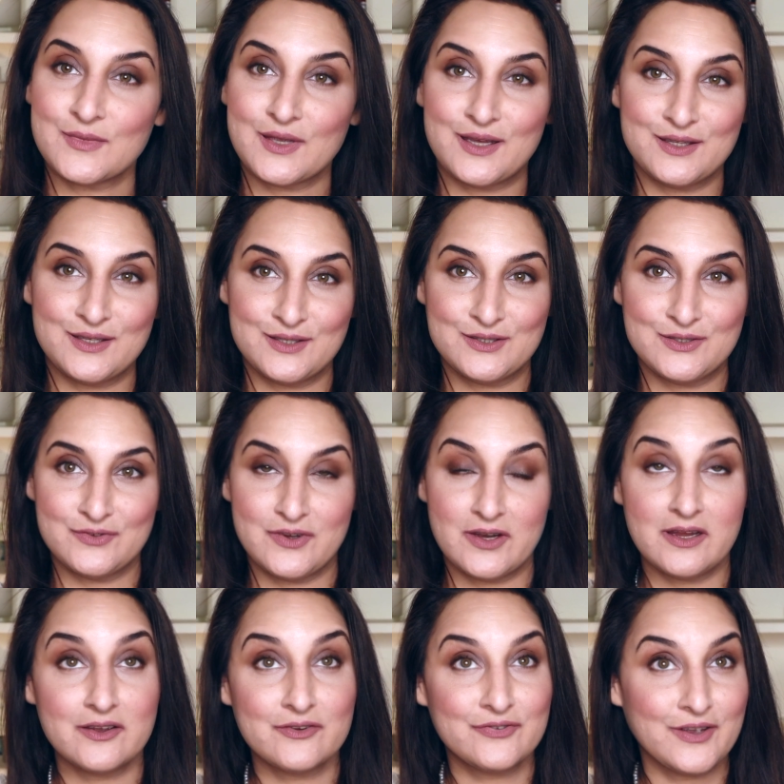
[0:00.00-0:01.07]
I think it's a
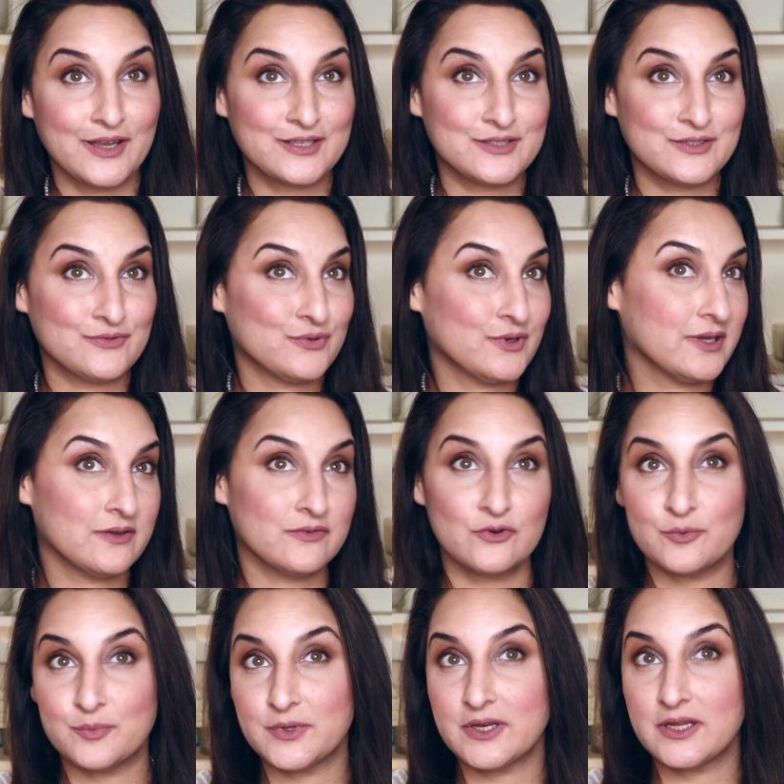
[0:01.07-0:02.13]
very effective way of
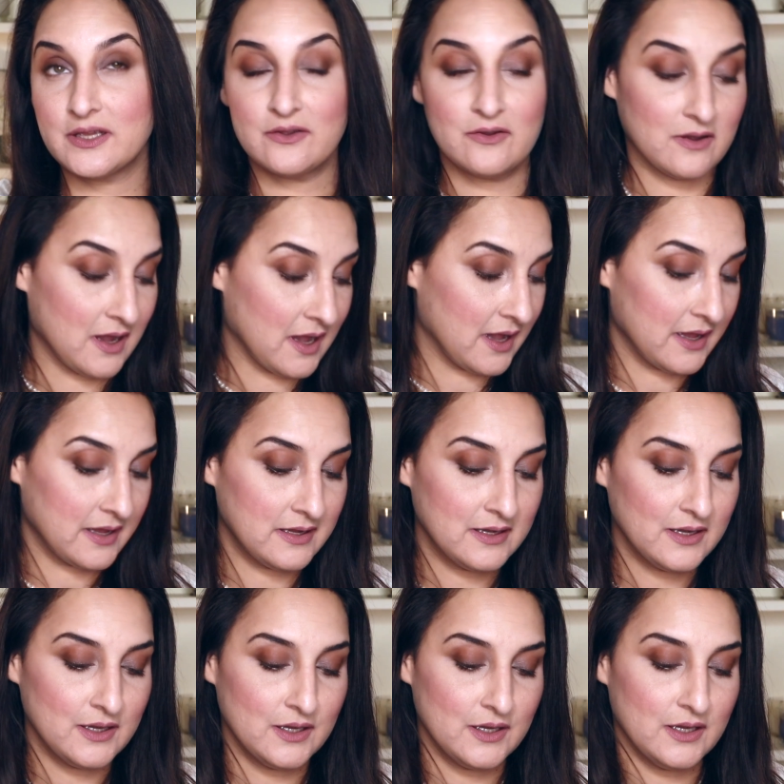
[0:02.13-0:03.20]
opening your eye.
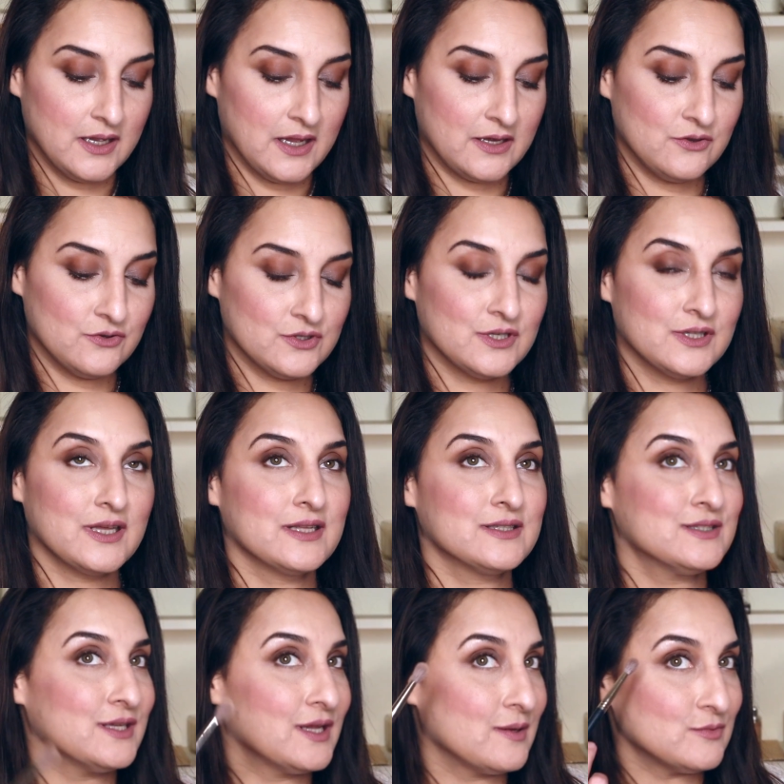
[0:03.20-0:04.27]
And using that
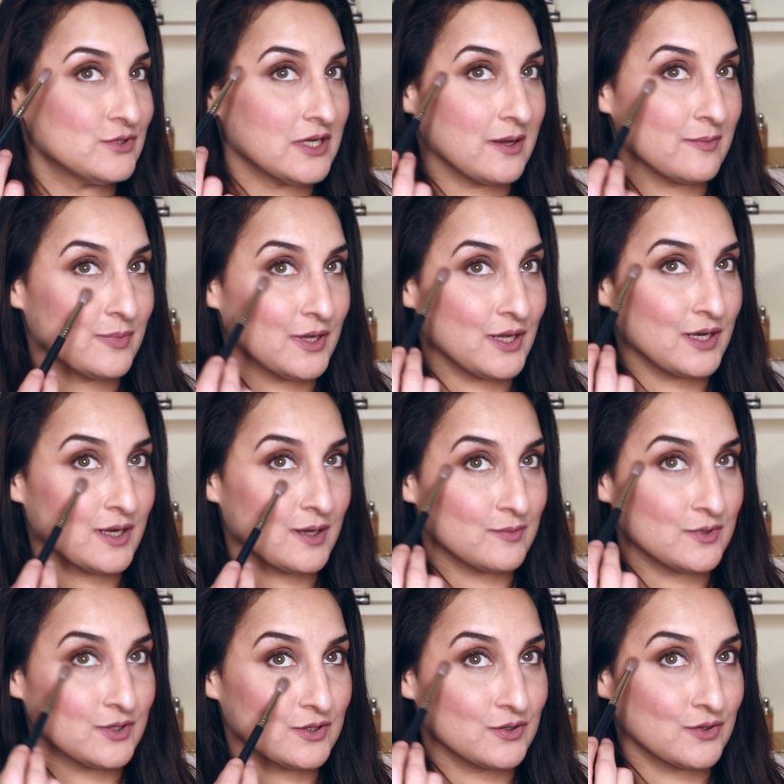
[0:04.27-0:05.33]
same champagne, I'm
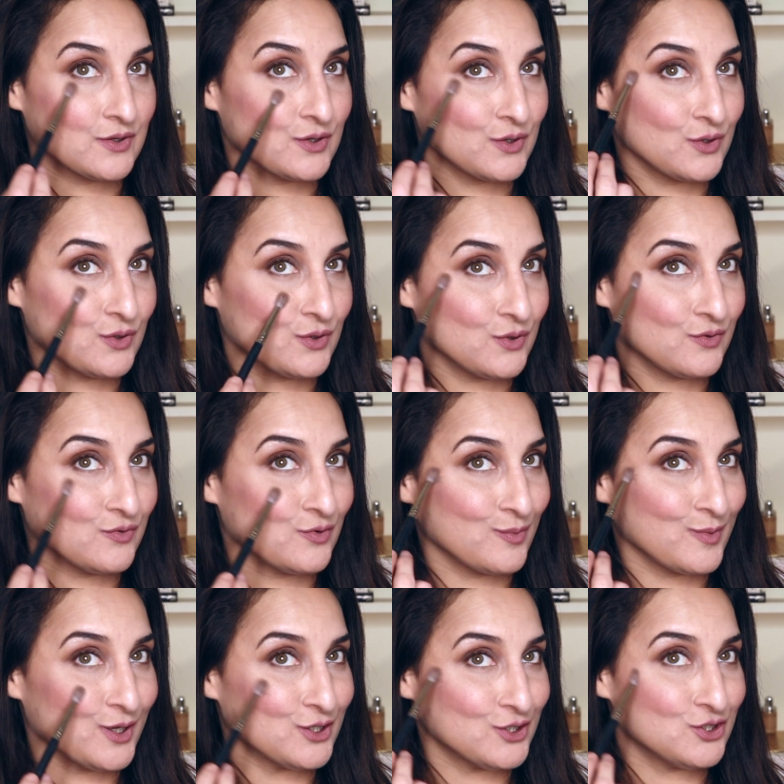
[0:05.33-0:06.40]
just going to go over
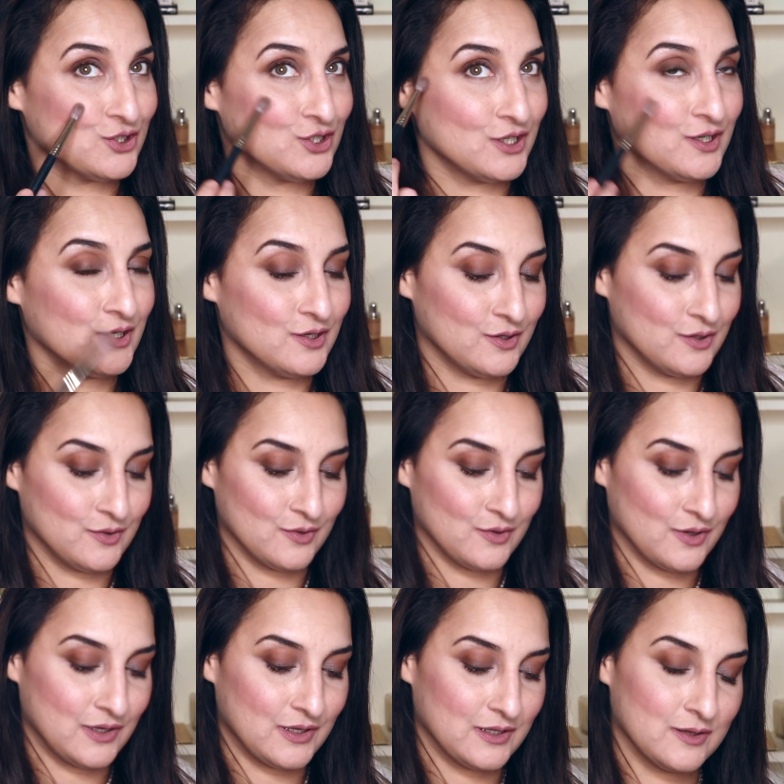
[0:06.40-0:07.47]
my cheek
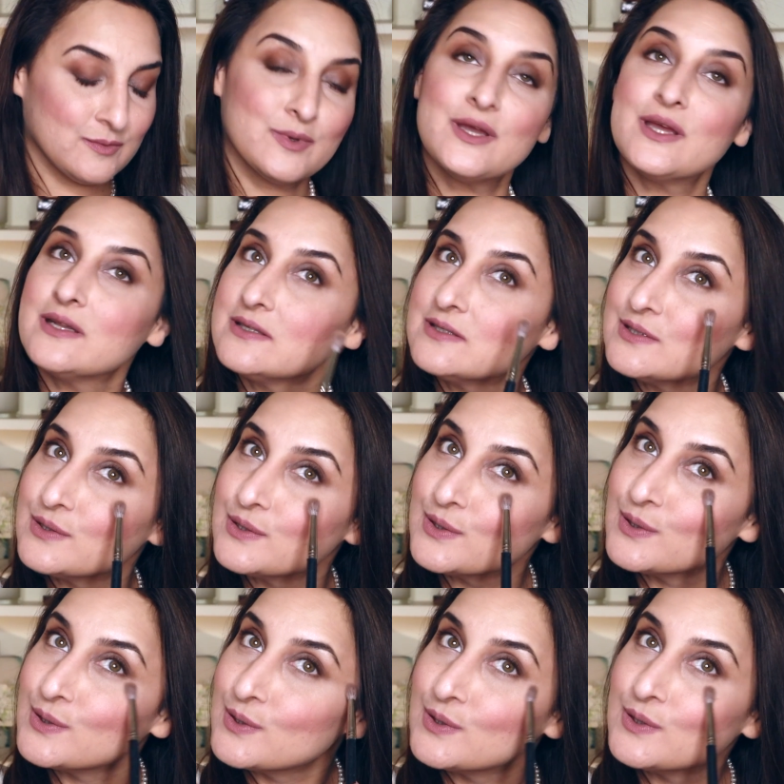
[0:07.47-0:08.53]
a little bit.
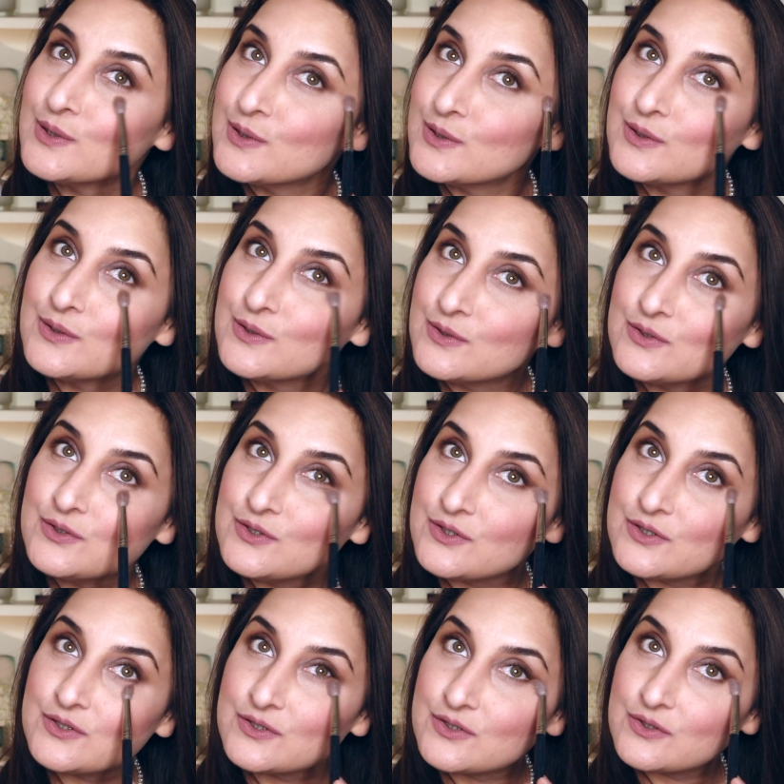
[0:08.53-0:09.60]

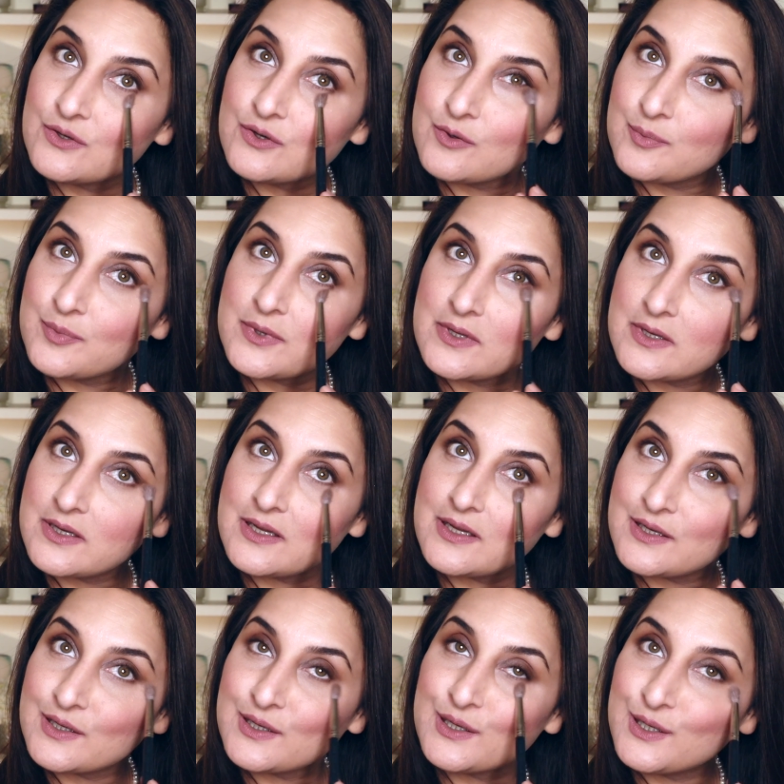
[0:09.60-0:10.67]
Just open
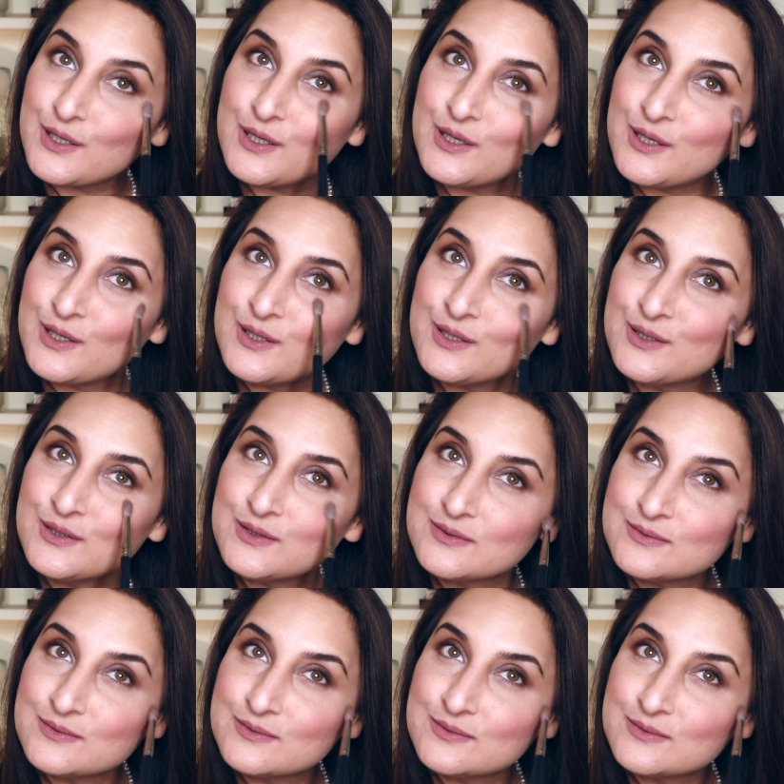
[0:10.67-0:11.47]
and clean.